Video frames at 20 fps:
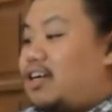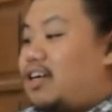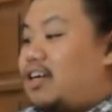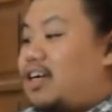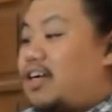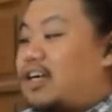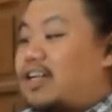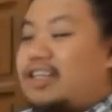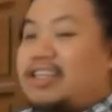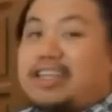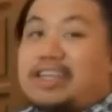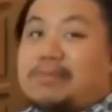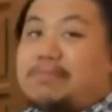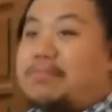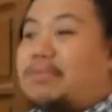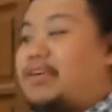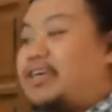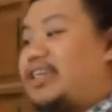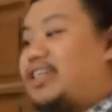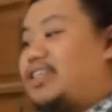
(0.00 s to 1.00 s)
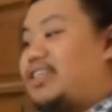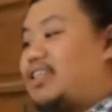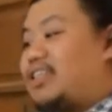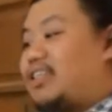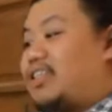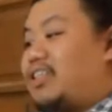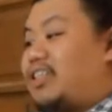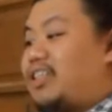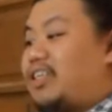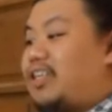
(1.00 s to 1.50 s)
A clear point
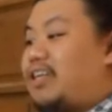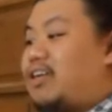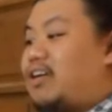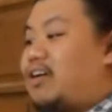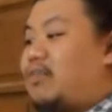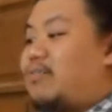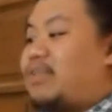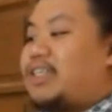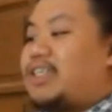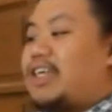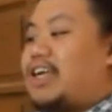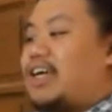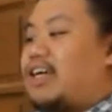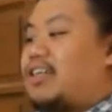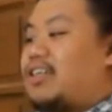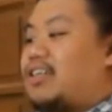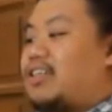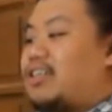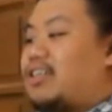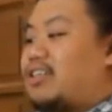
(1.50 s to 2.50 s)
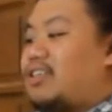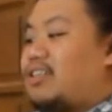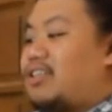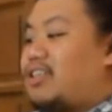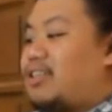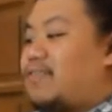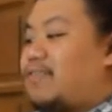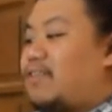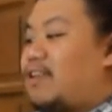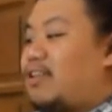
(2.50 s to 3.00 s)
with e-commerce act
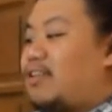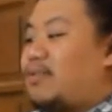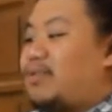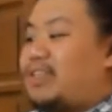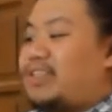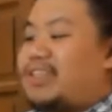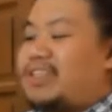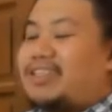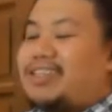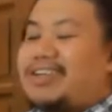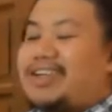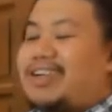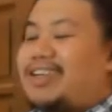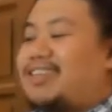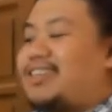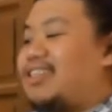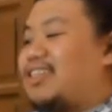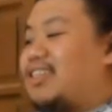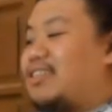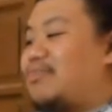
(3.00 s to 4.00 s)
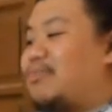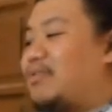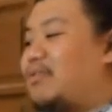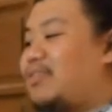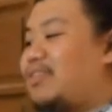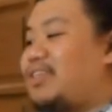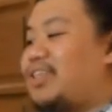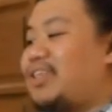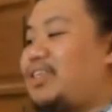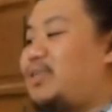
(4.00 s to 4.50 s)
that following the trend in
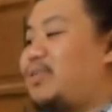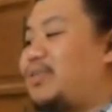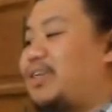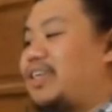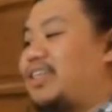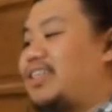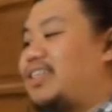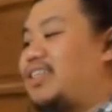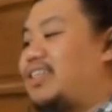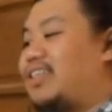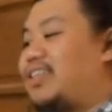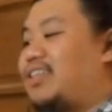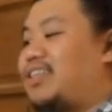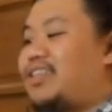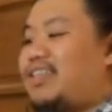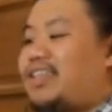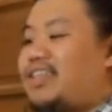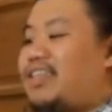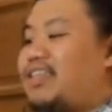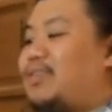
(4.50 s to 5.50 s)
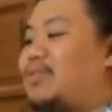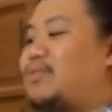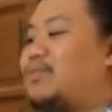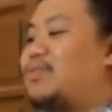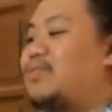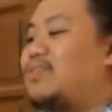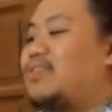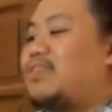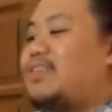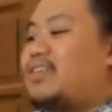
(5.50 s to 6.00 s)
both the US and EU,
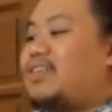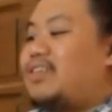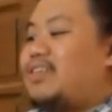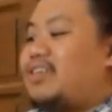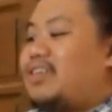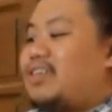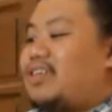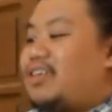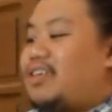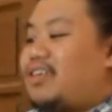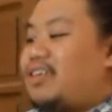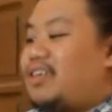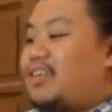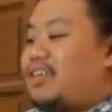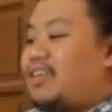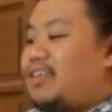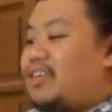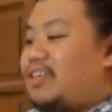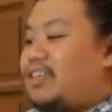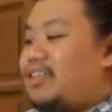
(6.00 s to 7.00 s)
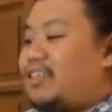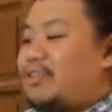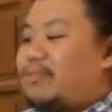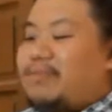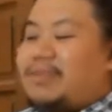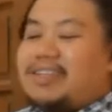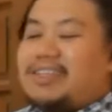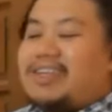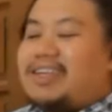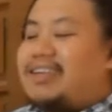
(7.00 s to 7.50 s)

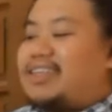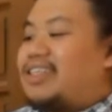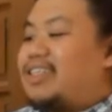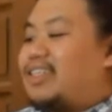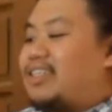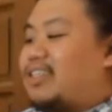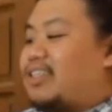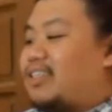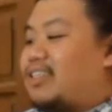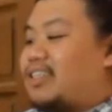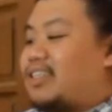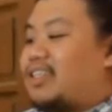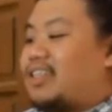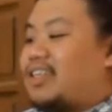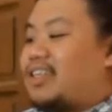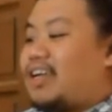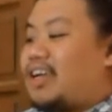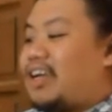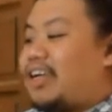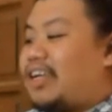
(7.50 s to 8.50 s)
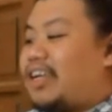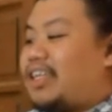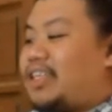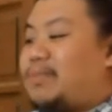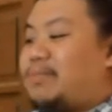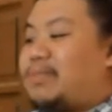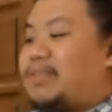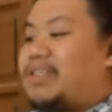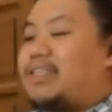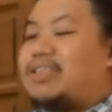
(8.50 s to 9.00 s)
intermediaries such as
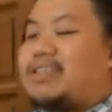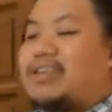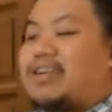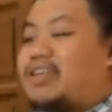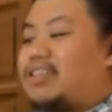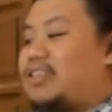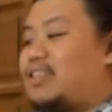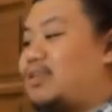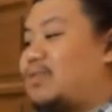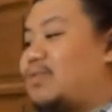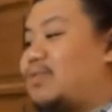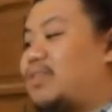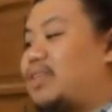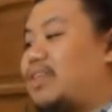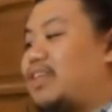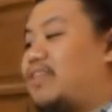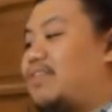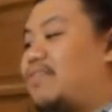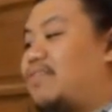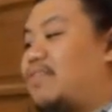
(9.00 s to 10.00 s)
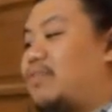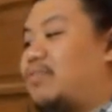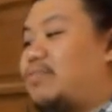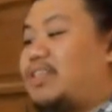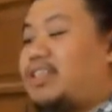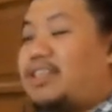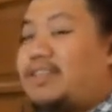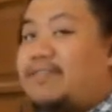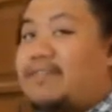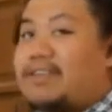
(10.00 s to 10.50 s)
ISPs are excluded from
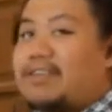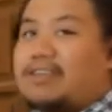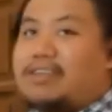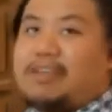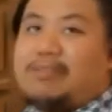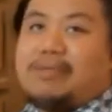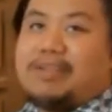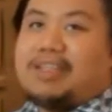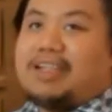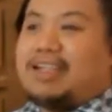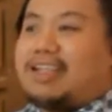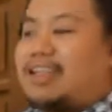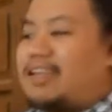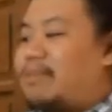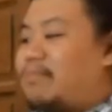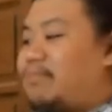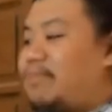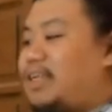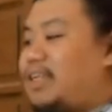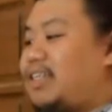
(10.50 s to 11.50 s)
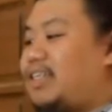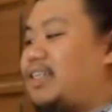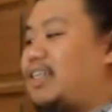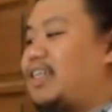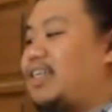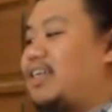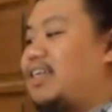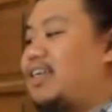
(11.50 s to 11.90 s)
civil criminal liability